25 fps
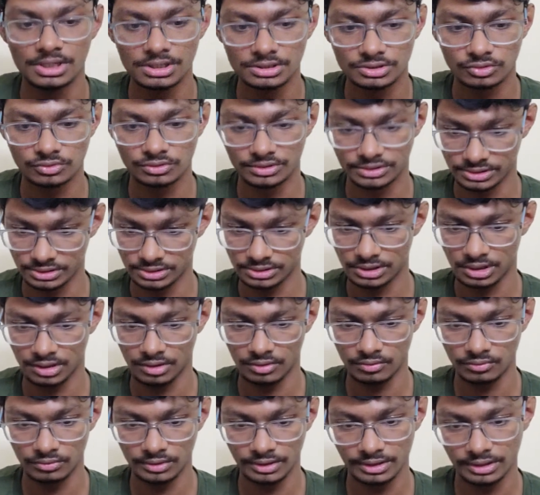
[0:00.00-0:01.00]
So this is how
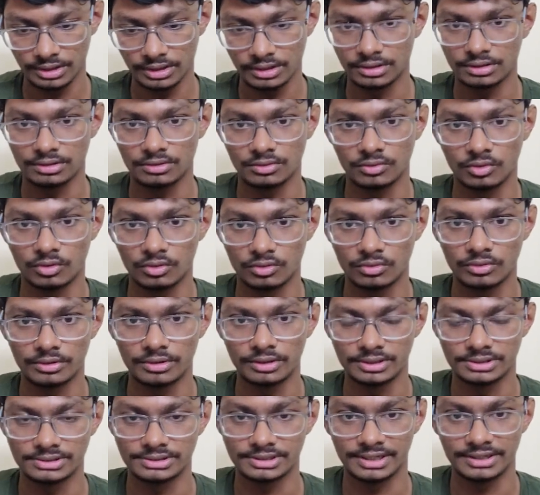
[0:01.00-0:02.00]
like I got to
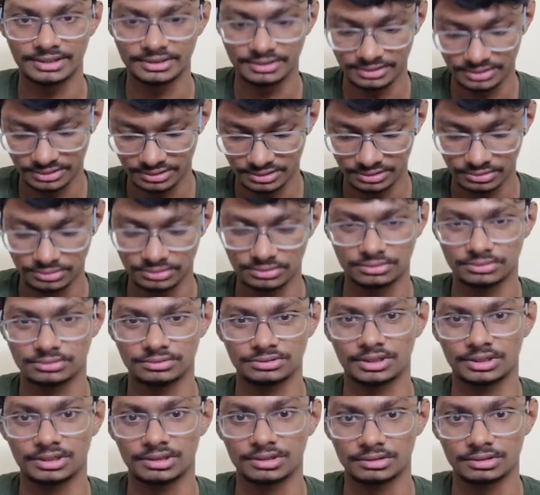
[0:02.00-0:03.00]
understand in
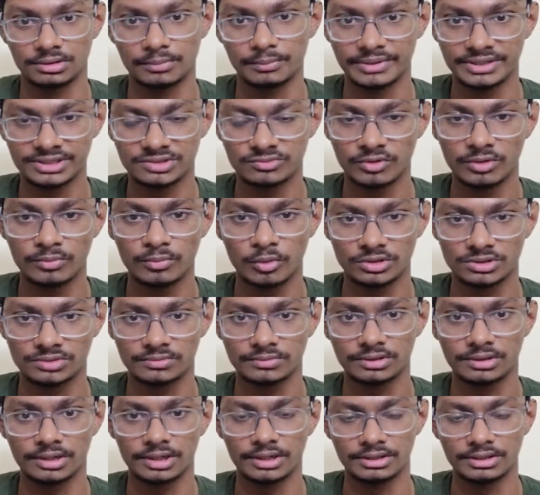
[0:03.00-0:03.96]
like the best way possible.